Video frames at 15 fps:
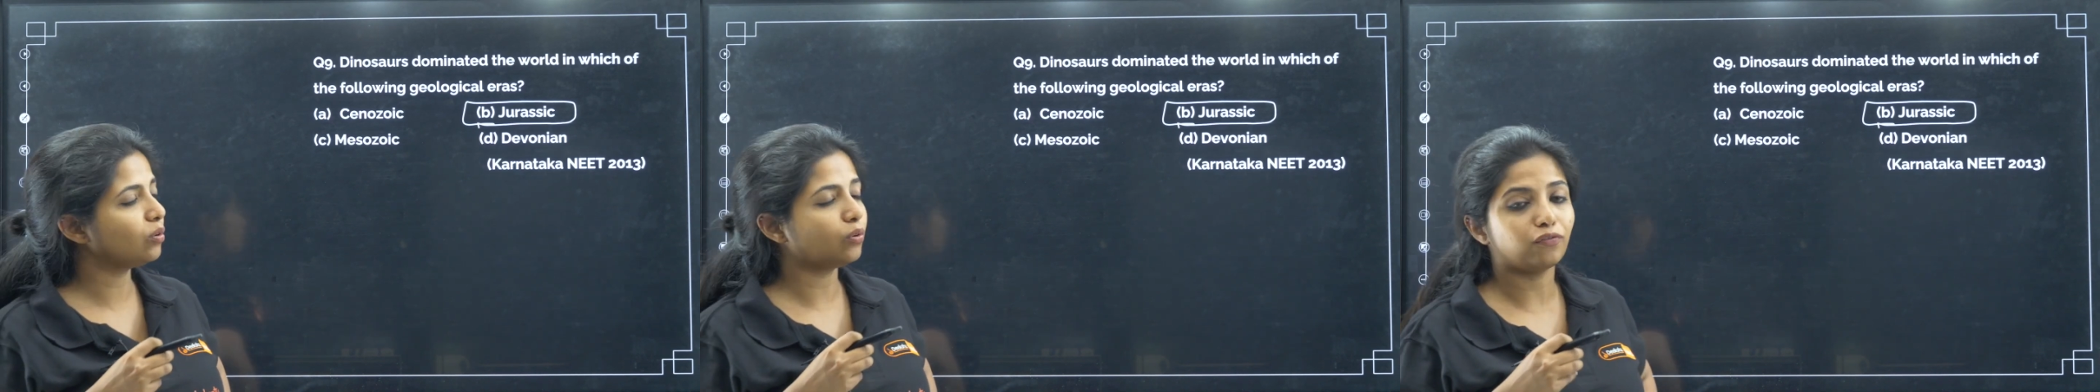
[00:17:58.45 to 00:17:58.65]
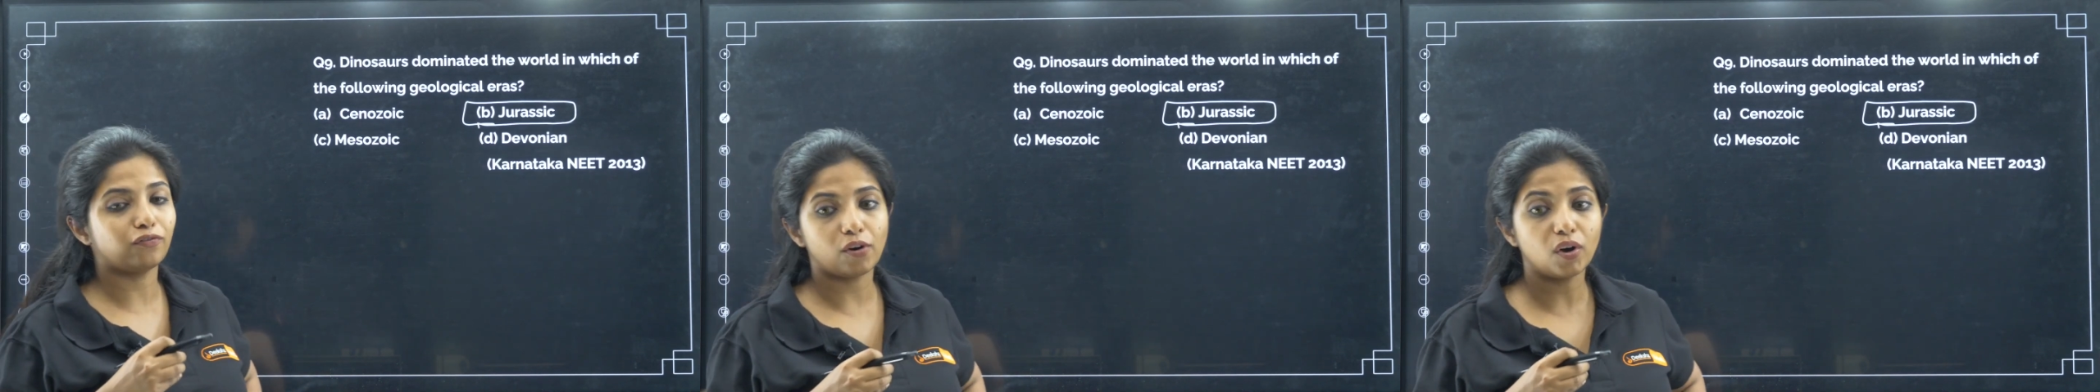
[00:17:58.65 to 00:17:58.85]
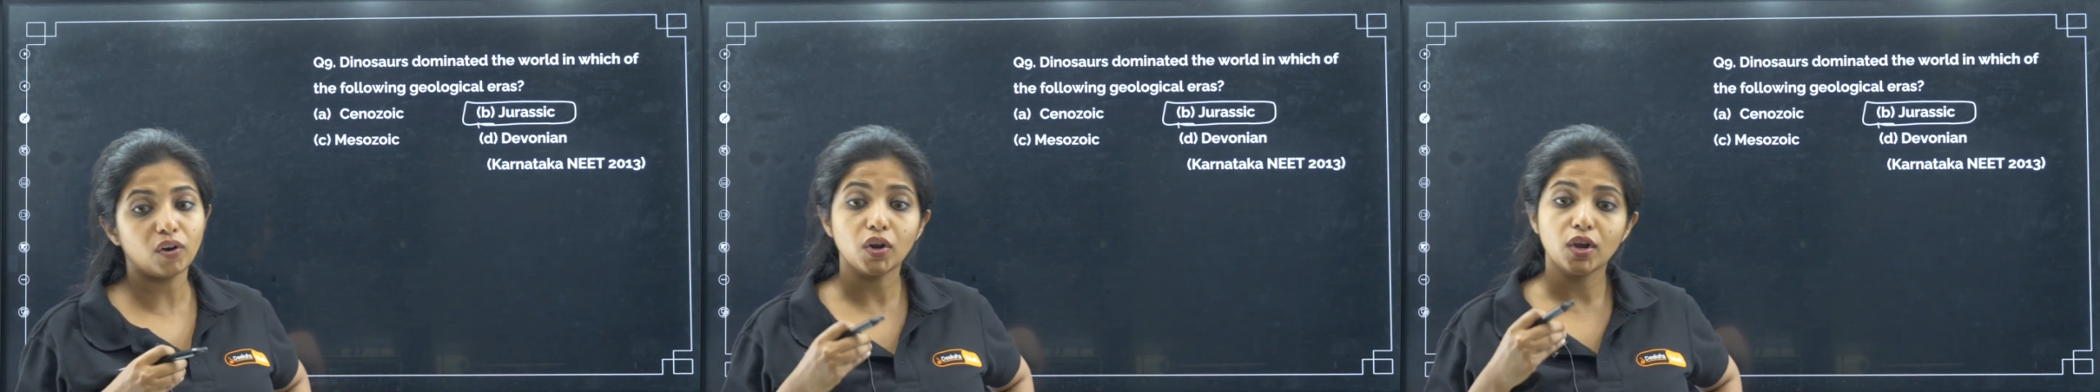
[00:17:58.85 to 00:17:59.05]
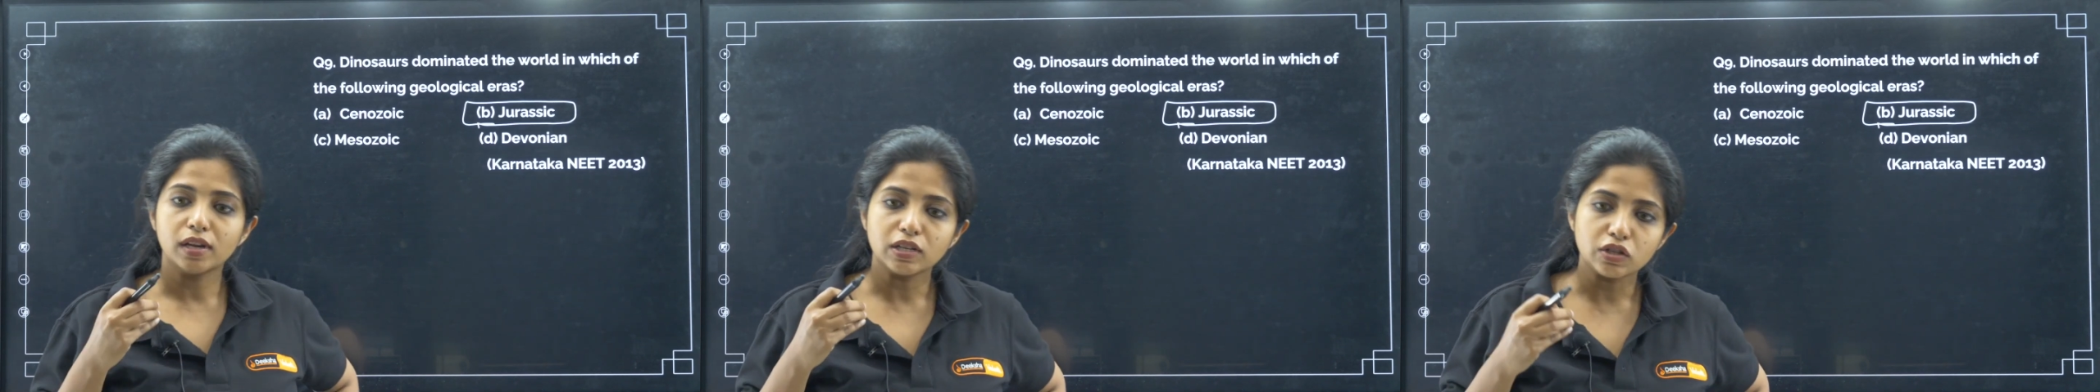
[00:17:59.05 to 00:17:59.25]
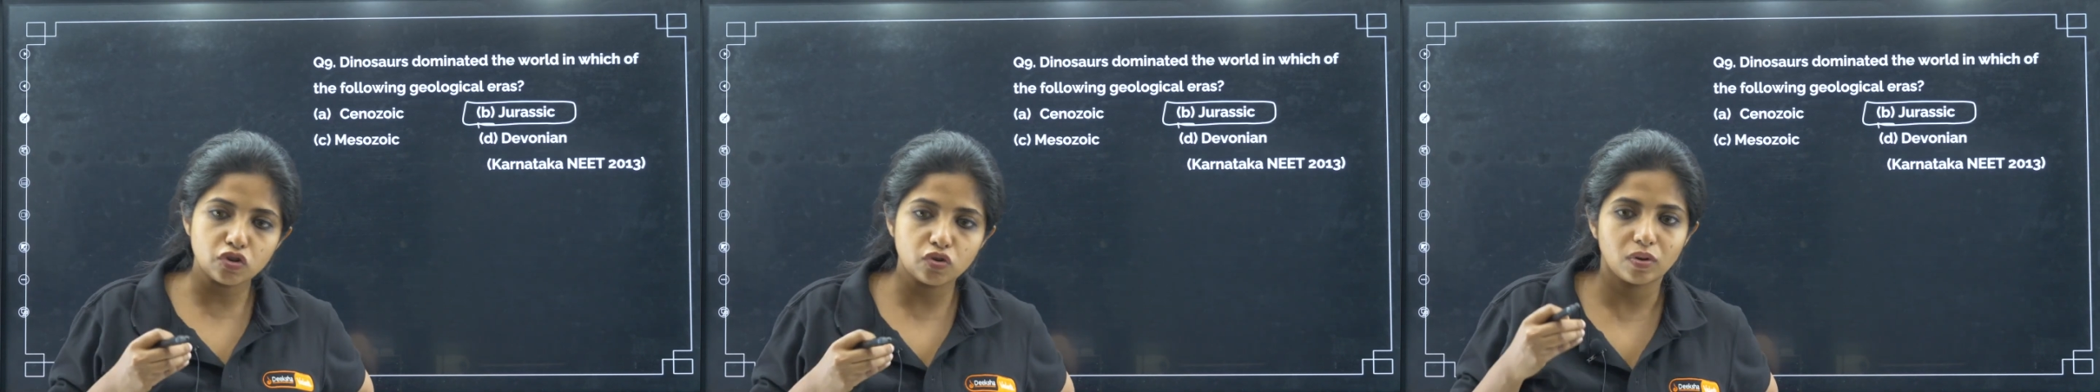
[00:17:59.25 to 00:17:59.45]
go for
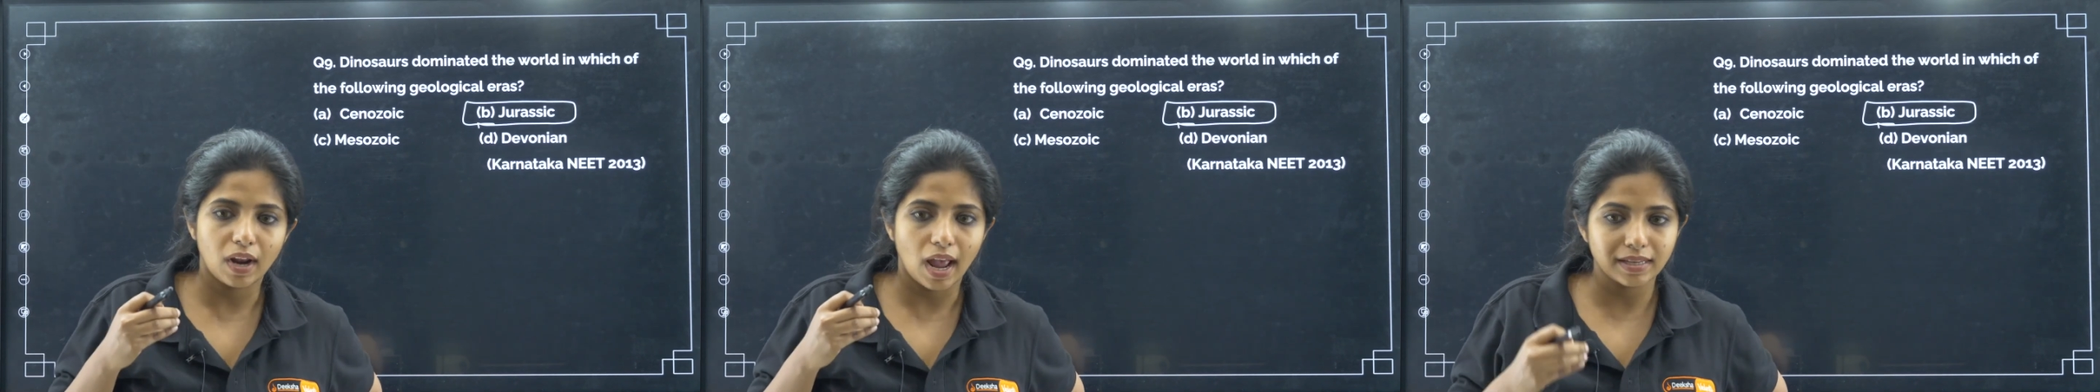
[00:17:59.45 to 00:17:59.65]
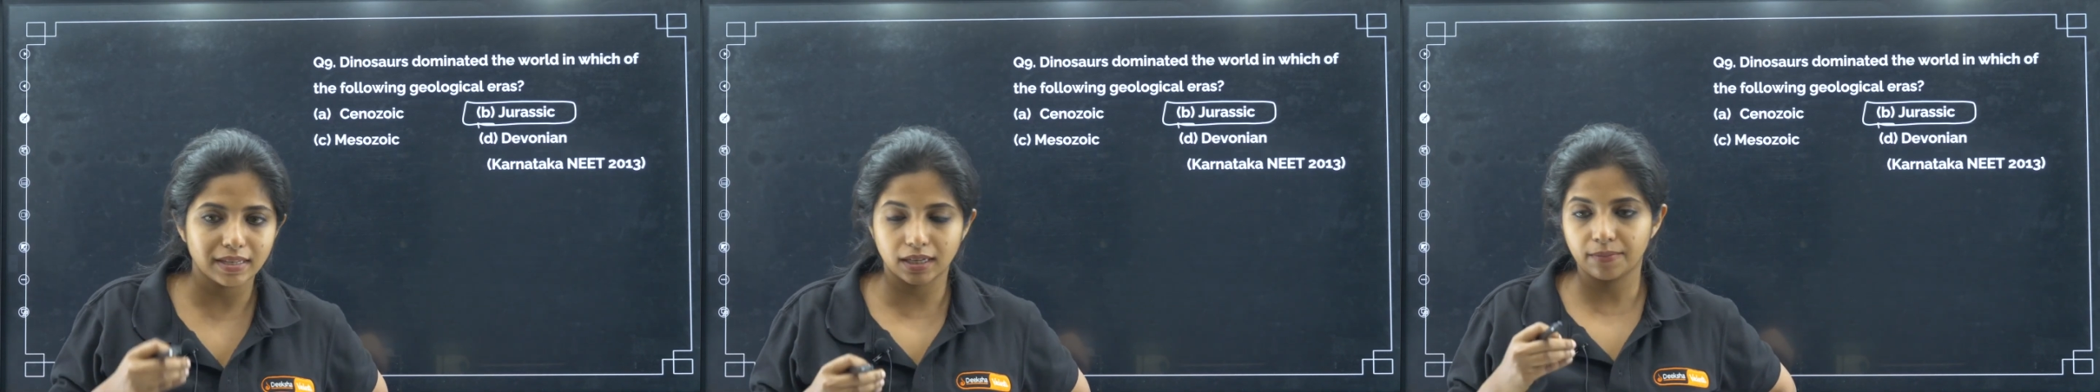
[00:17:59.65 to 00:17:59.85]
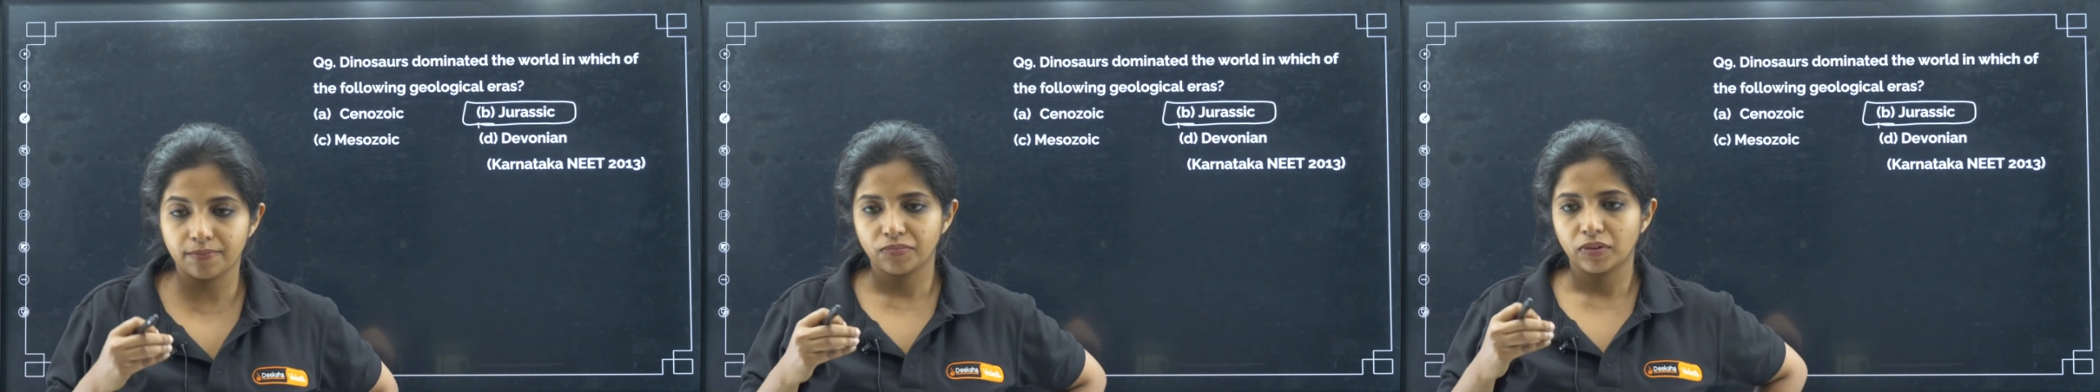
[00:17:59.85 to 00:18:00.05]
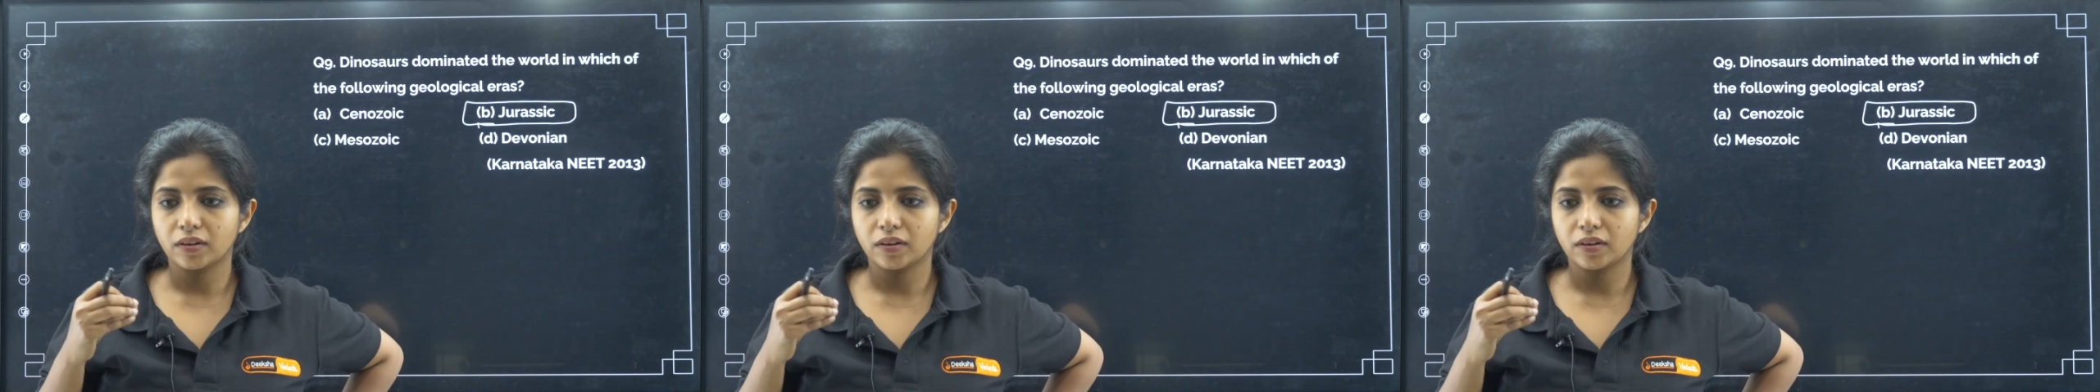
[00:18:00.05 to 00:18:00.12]
Jurassic.